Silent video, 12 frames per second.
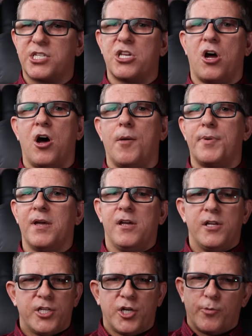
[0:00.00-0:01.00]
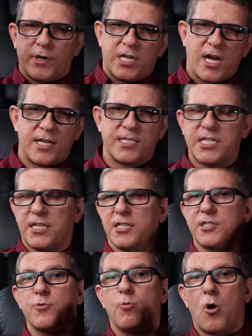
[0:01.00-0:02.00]
stomp, you know, when
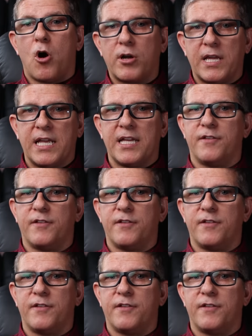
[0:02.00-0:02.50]
Godzilla's walking